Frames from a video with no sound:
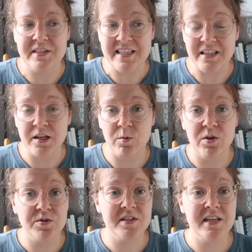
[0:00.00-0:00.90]
dealing
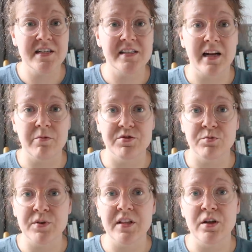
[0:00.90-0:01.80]
with those things that I
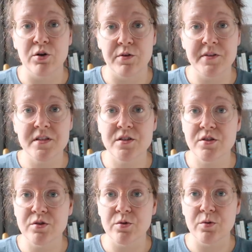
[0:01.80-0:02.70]
was really nervous
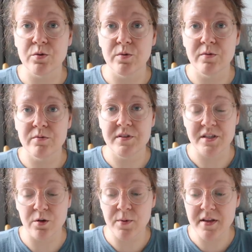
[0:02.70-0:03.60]
to
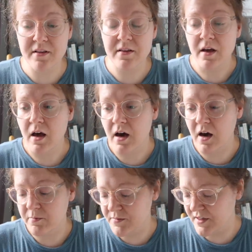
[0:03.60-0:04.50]
deal with.
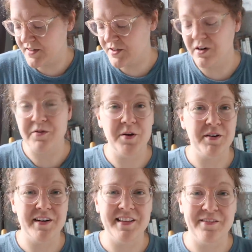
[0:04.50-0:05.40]
And sorry if you
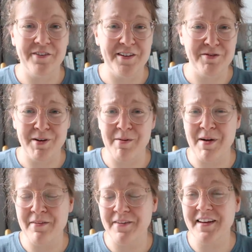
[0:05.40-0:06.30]
hear anything, Finley's right at
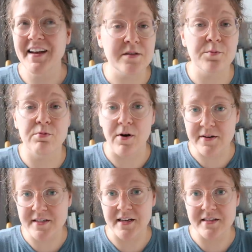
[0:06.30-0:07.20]
my feet. It's a
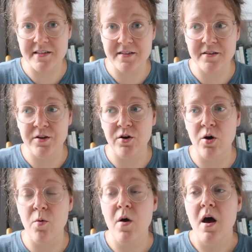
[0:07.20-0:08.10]
process, you
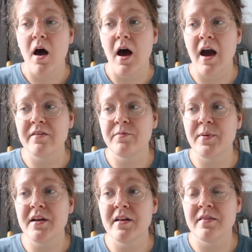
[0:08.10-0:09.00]
know? I've
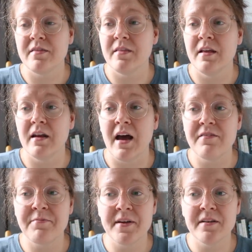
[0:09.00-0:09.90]
been
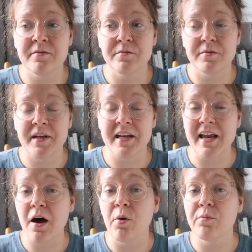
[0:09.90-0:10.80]

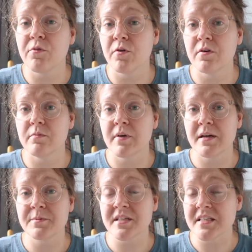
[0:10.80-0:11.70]
getting help for
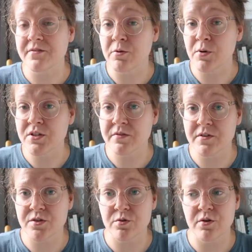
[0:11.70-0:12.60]
my obsessive
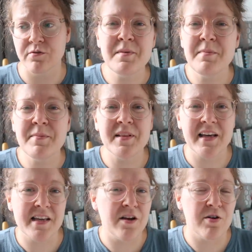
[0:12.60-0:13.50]
compulsive disorder. It's maybe been
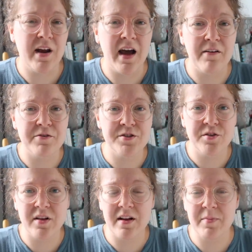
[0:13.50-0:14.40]
like a year and a half or
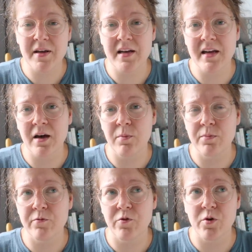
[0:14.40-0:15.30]
so that I've been getting
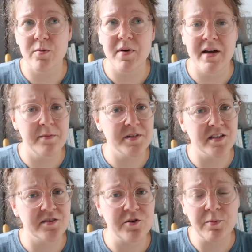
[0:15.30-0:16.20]
help for my
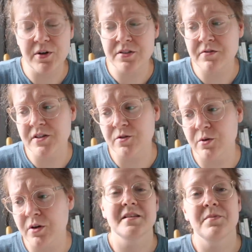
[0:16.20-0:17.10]
obsessive compulsive
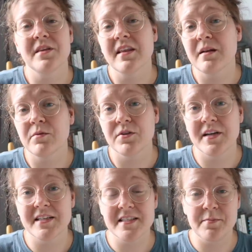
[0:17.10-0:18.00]
disorder. And something that I'm
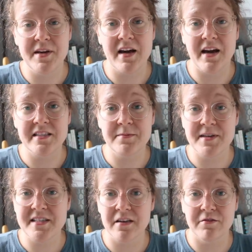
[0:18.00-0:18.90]
learning is to be kind to
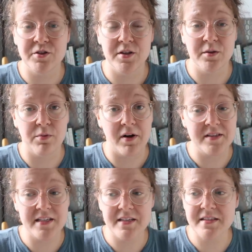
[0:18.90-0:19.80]
myself during the
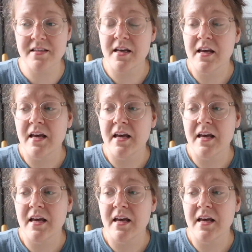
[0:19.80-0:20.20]
process.